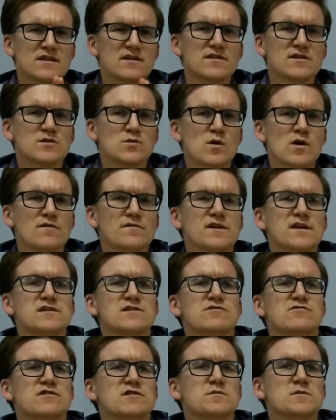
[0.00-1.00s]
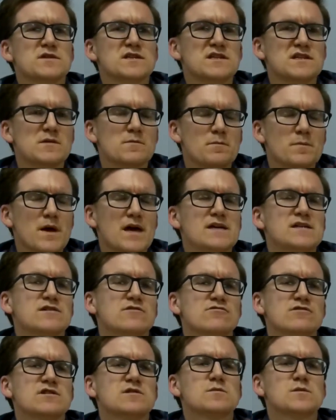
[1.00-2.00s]
that the 12 Days of Christmas is the best
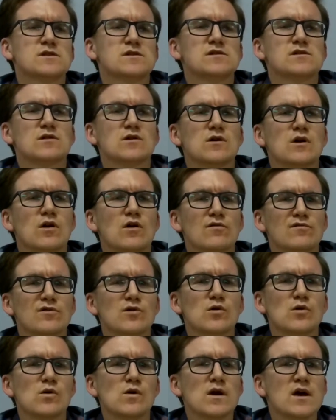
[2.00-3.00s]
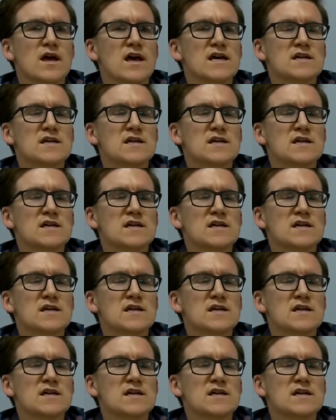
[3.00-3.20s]
Christmas song of all